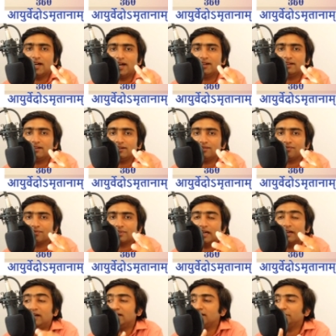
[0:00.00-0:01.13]
harder,
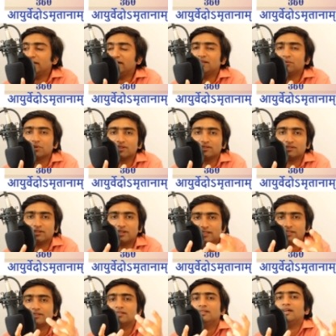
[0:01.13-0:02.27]
and ultimately the Mrut, it
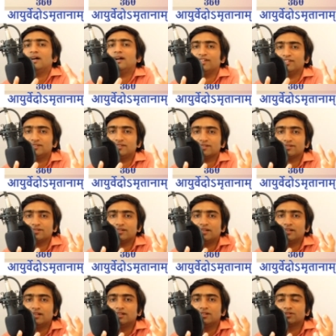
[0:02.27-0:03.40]
is the hardest.
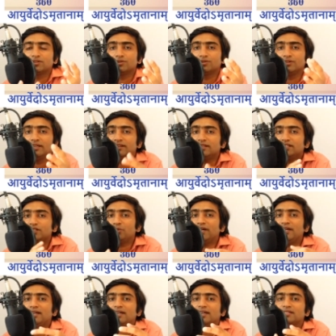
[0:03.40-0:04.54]
So in this
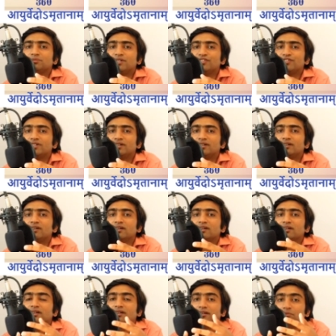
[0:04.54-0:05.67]
way, he has mentioned
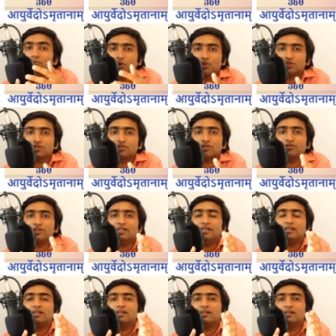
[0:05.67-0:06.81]
most of the
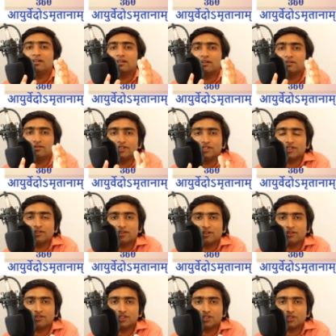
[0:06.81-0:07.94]
physio-
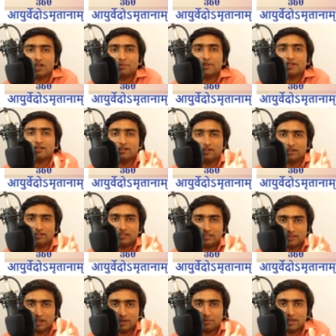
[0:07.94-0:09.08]
uh, physiotherapy uh,
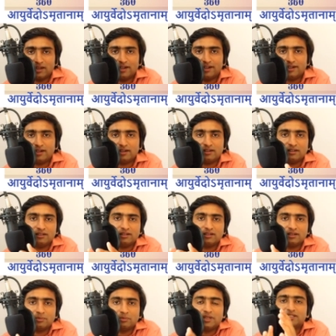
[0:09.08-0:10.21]
therapy related
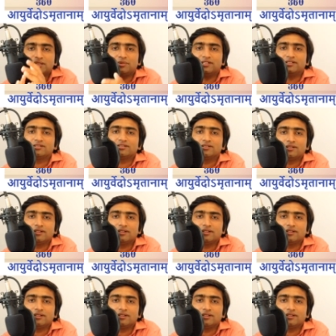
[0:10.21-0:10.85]
principles.